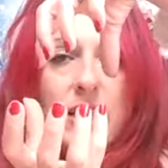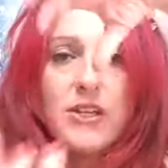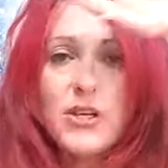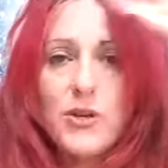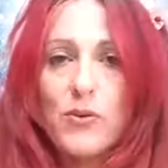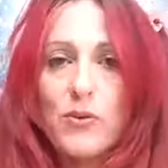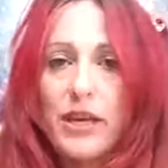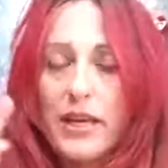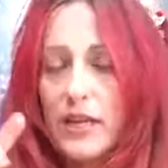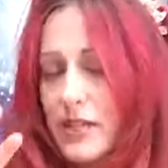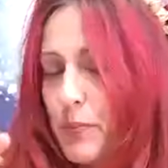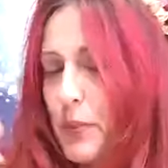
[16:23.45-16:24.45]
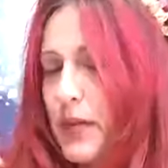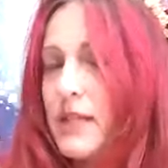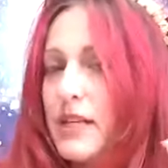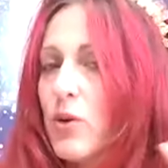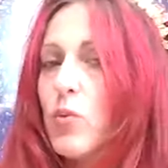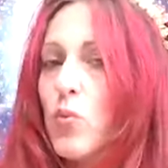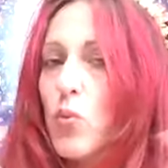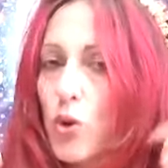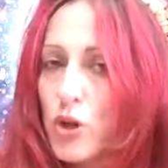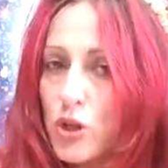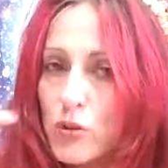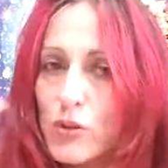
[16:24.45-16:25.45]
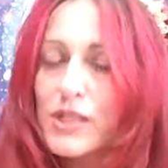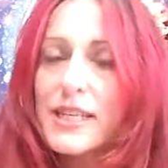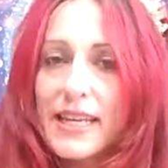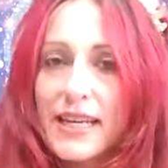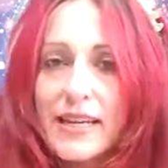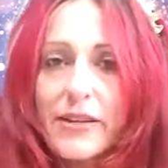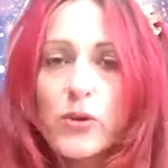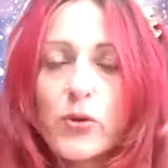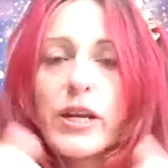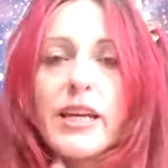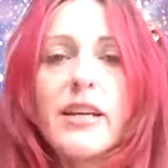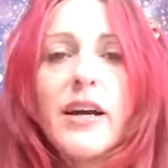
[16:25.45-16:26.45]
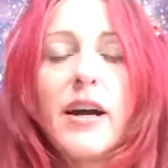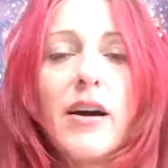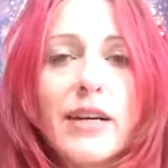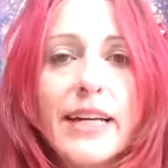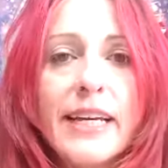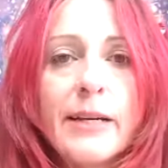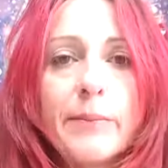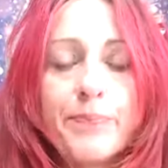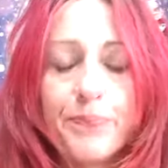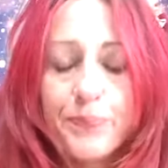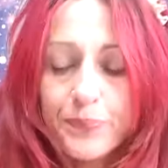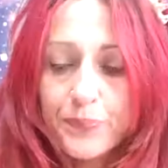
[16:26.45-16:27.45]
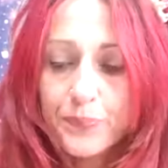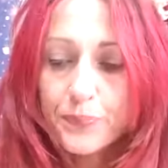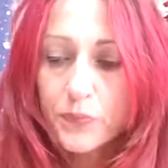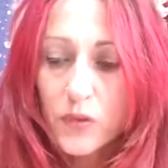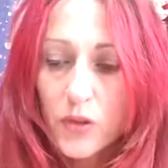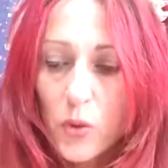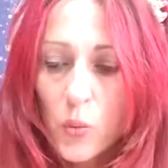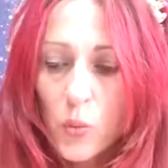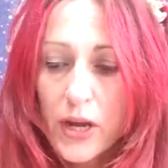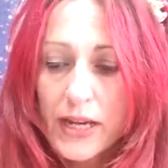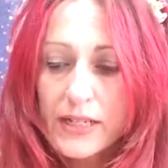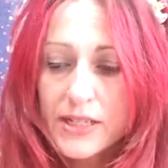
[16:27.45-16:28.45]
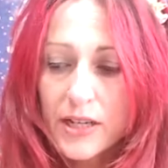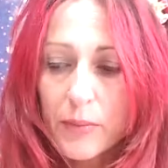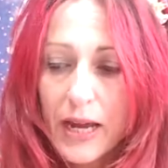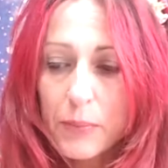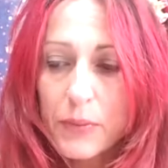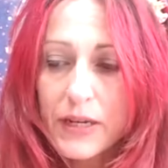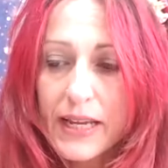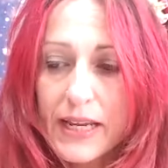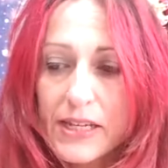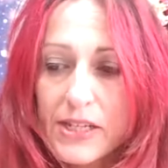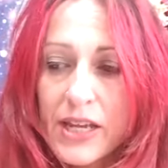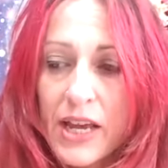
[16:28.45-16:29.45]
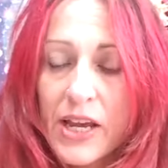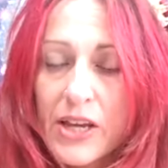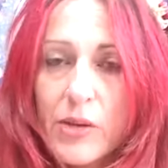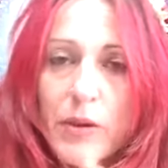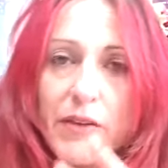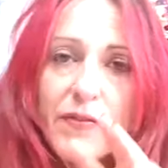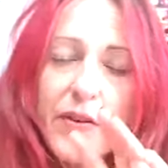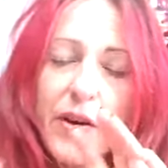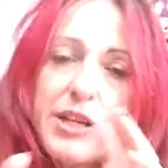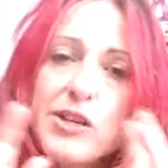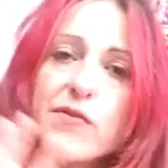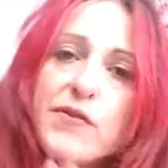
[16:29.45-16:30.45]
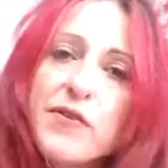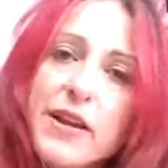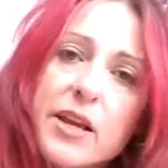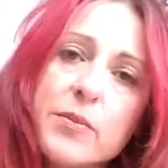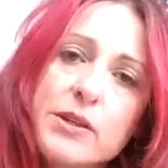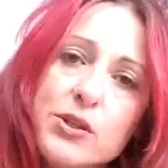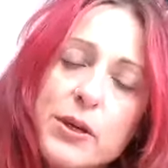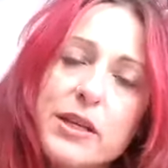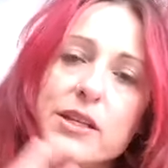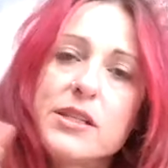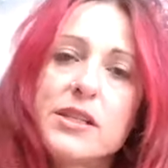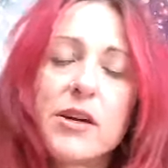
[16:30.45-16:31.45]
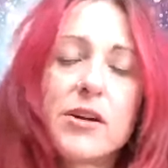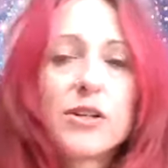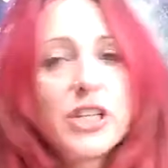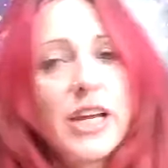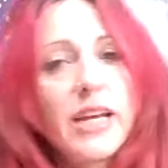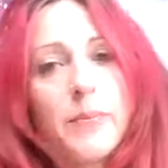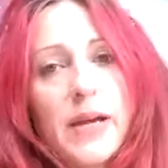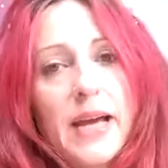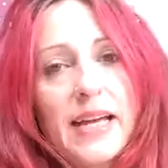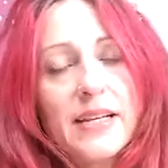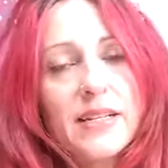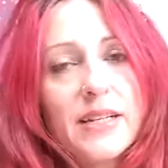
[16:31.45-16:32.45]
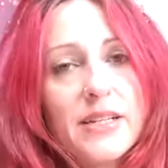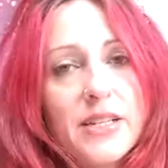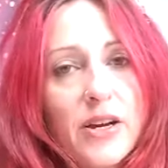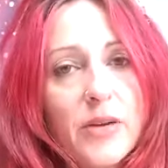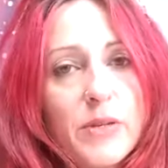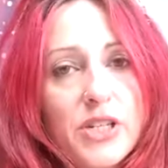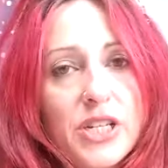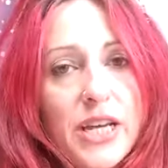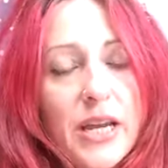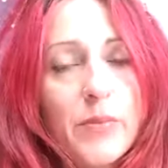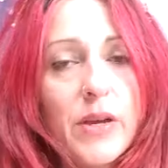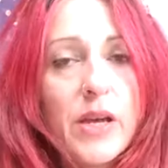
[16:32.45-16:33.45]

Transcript: So, depending on what you see in your inner eye, what ends up happening is you may find you flicker between a star shape and a diamond shape.